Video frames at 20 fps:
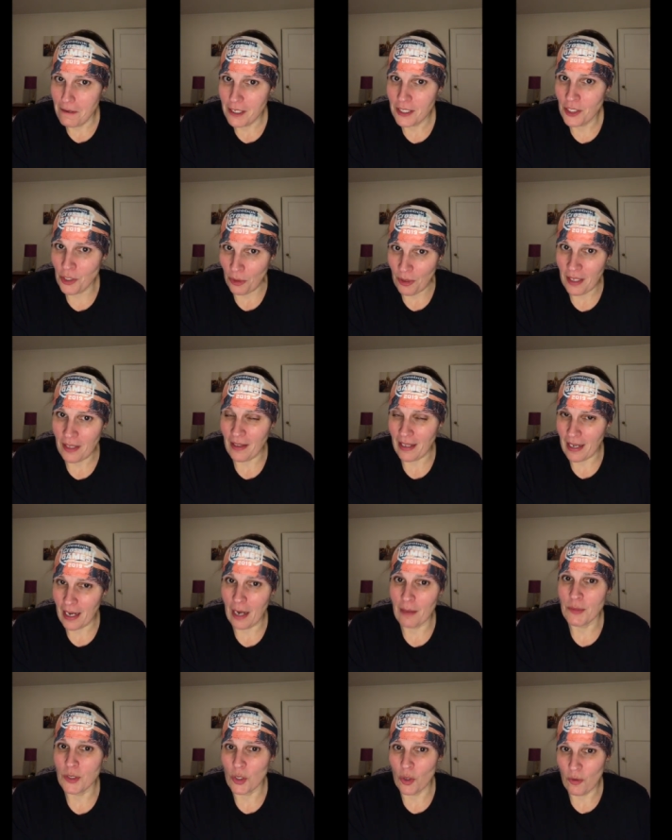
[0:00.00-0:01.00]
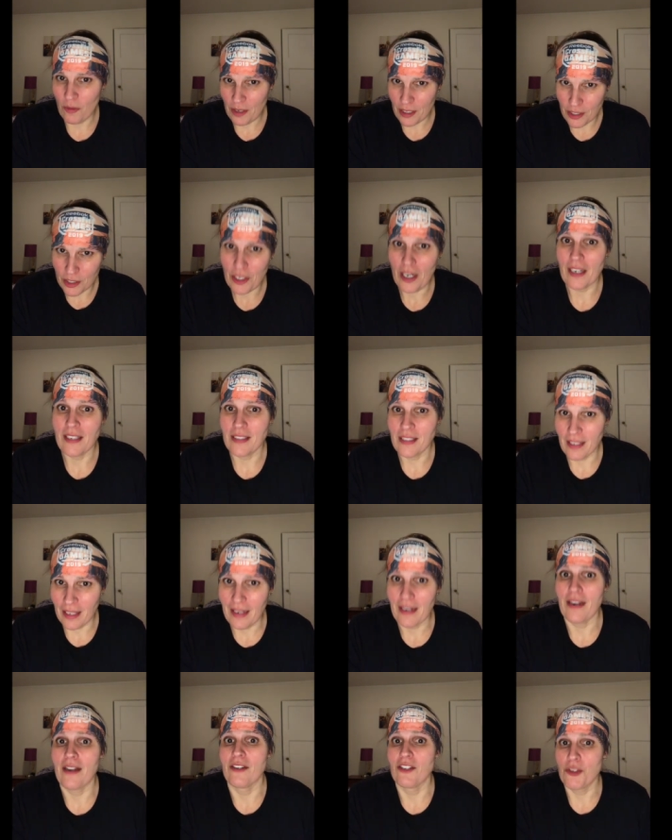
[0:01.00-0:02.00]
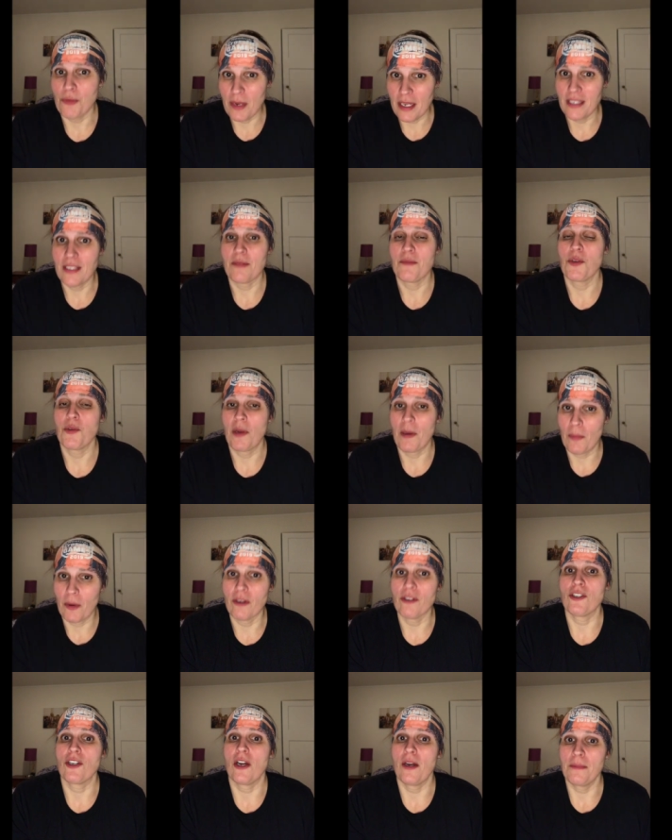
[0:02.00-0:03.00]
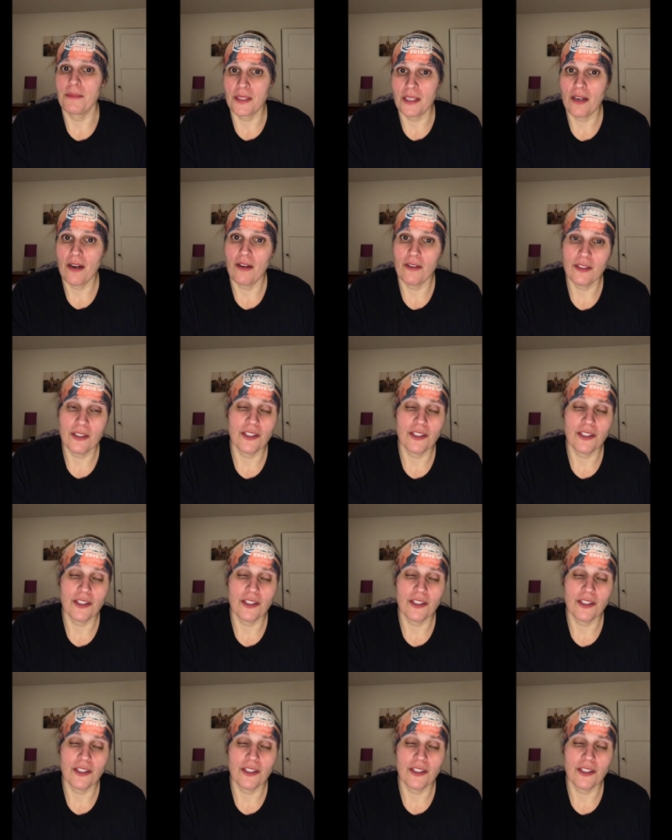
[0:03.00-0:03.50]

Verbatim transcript: So he like comes over and tries to like nudge me as I'm doing push-ups, you know.